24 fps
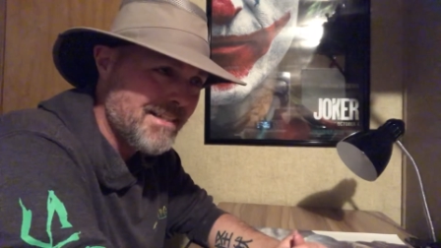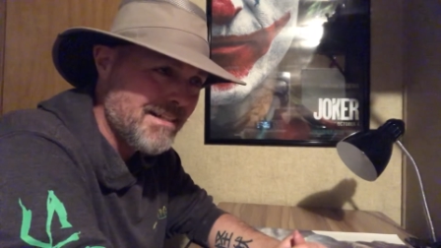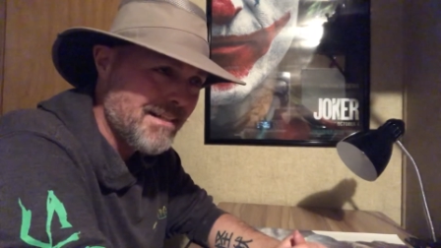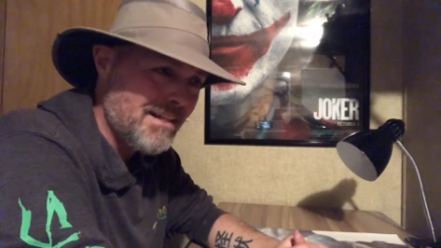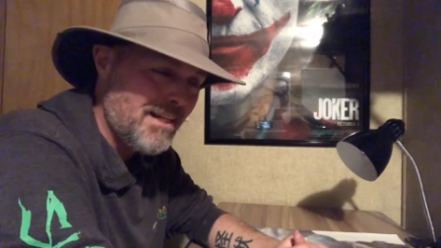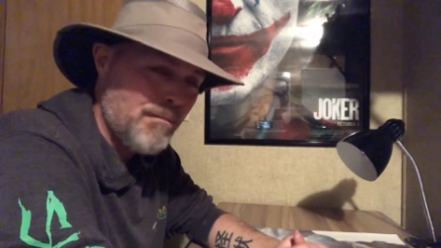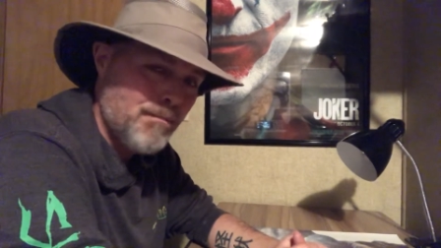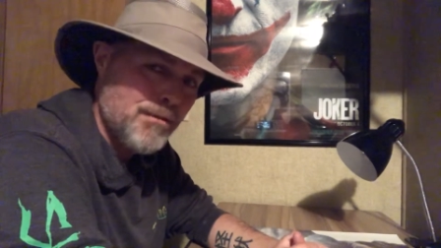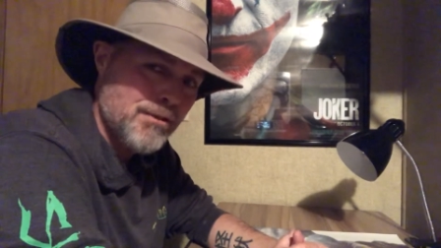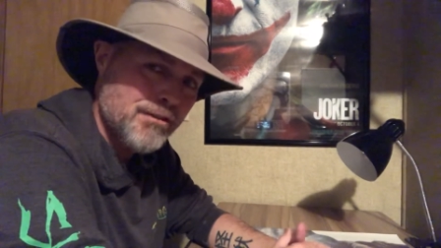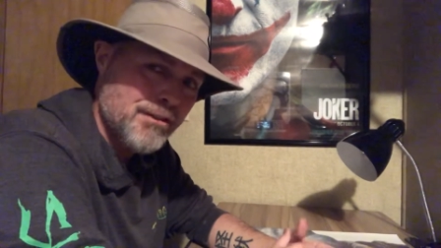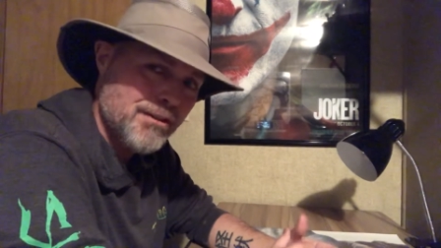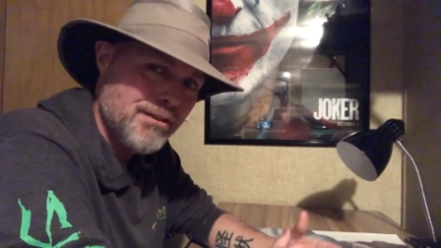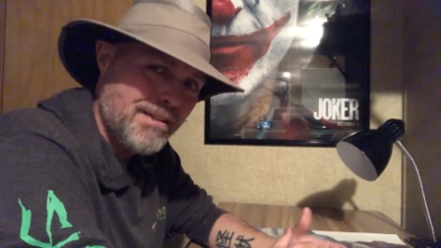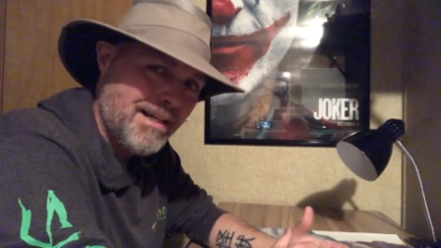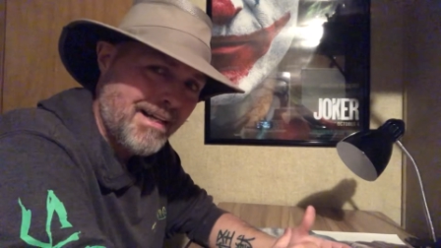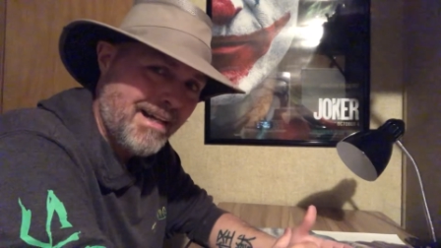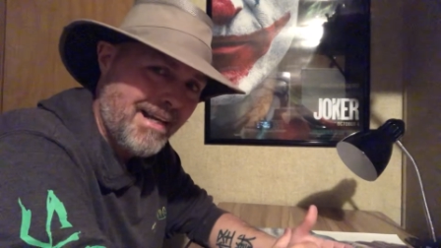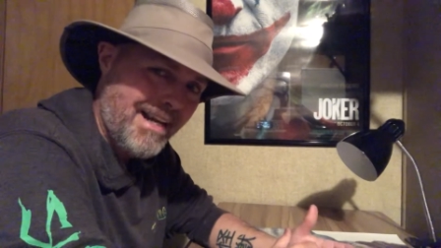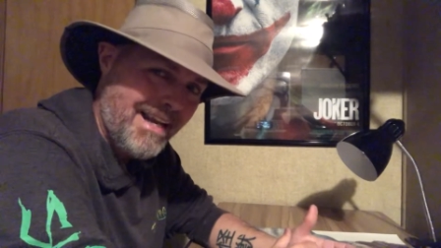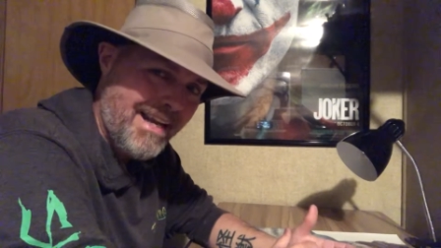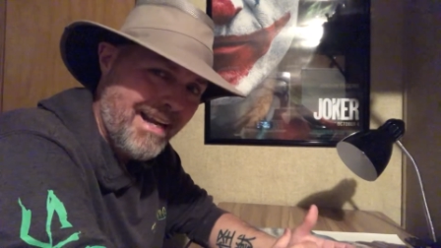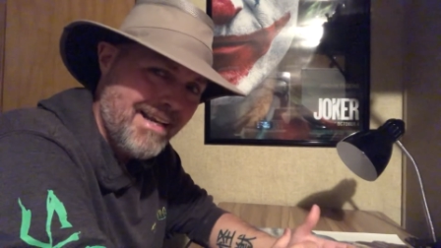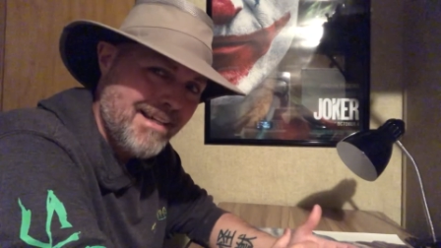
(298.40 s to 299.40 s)
it almost looks like
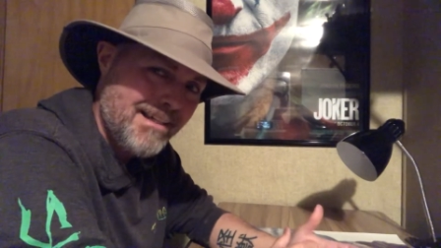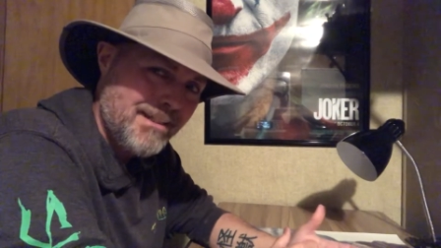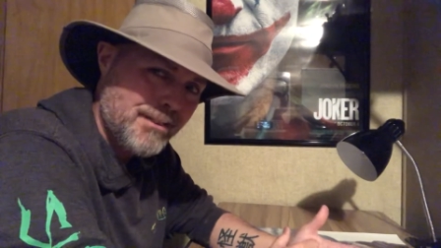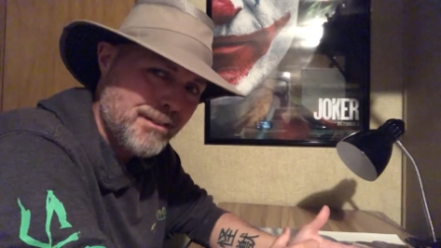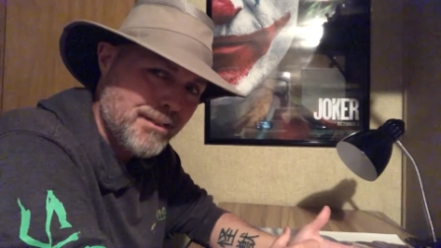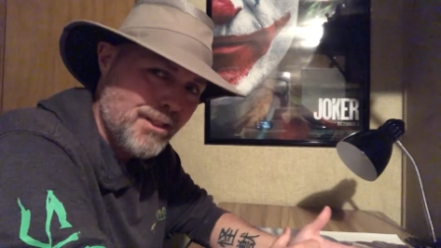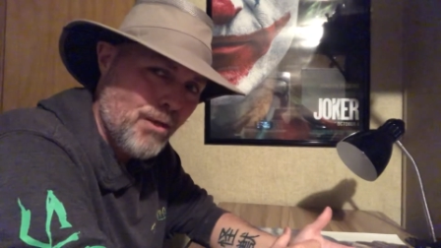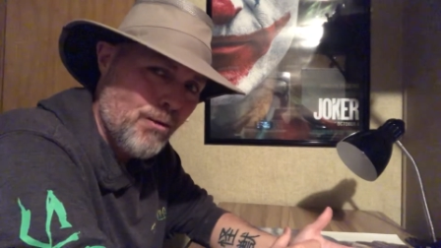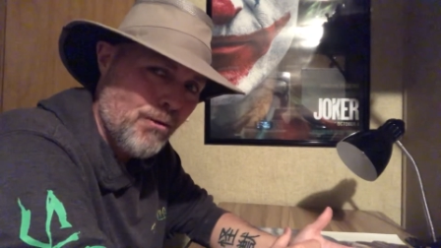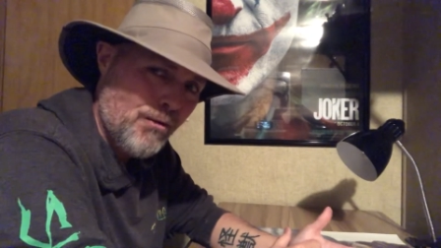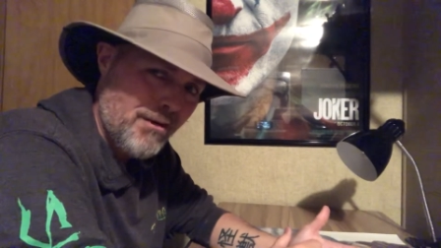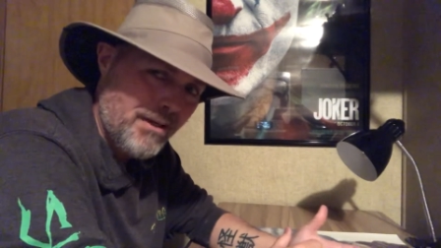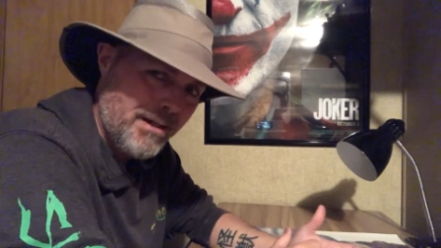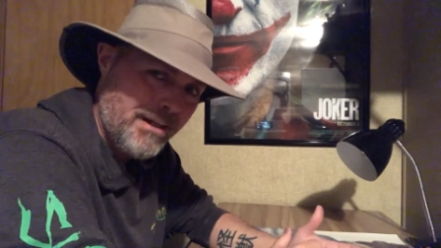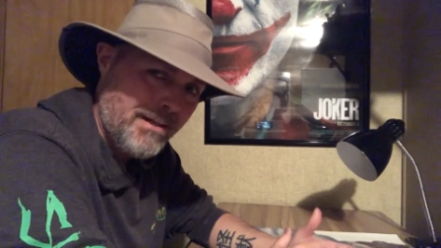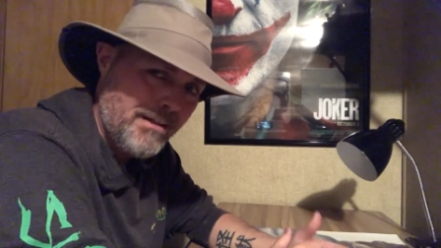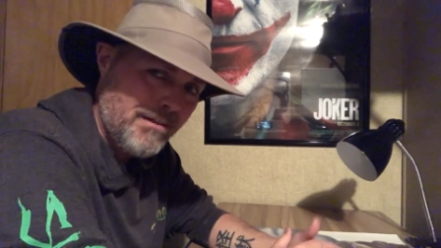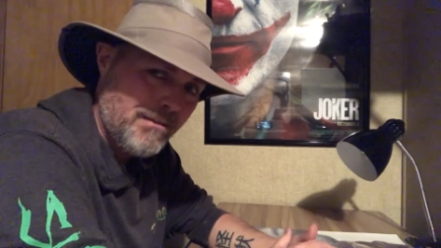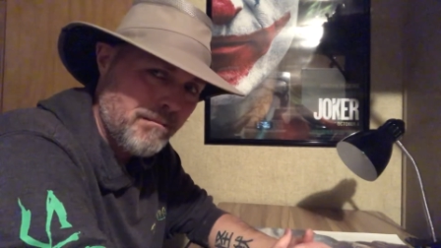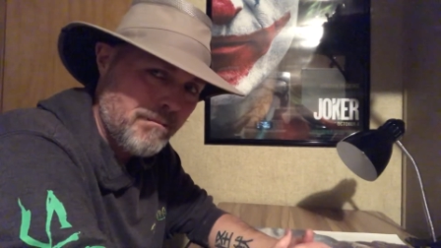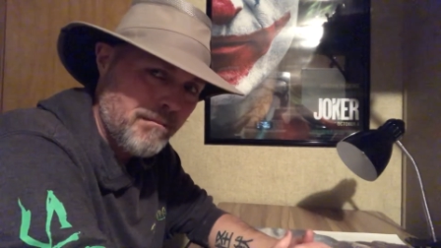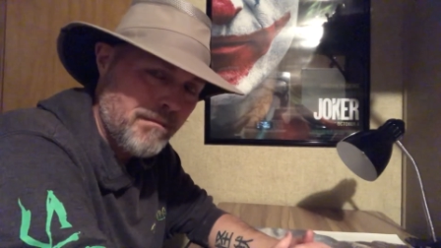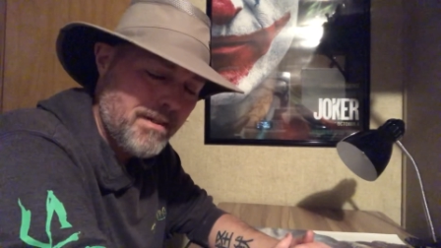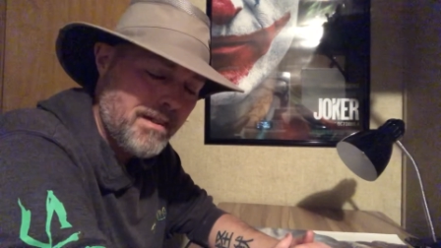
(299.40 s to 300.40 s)
a head and a shoulder to him.